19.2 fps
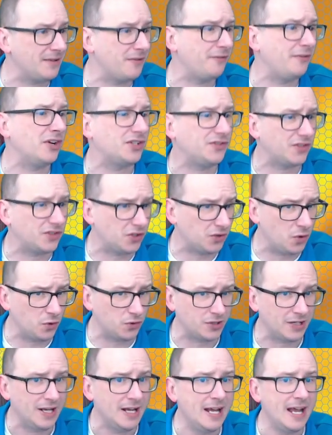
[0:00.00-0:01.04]
The reverse fixture, of
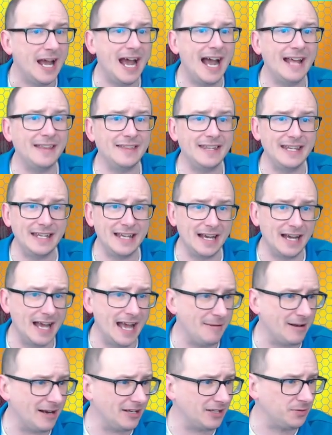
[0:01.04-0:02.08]
course, at the
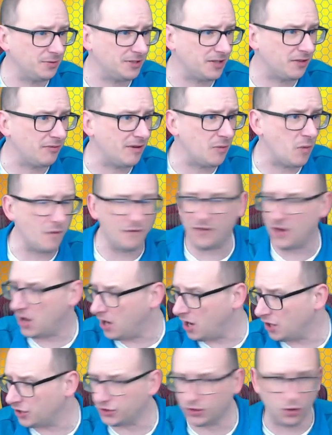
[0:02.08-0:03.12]
Emirates was a 3-1 for
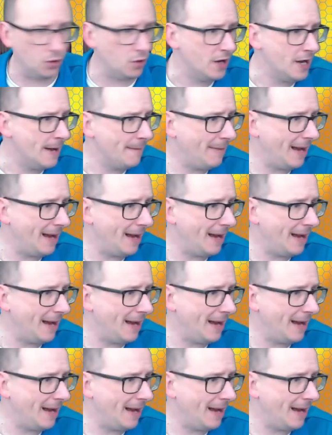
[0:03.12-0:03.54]
Arsenal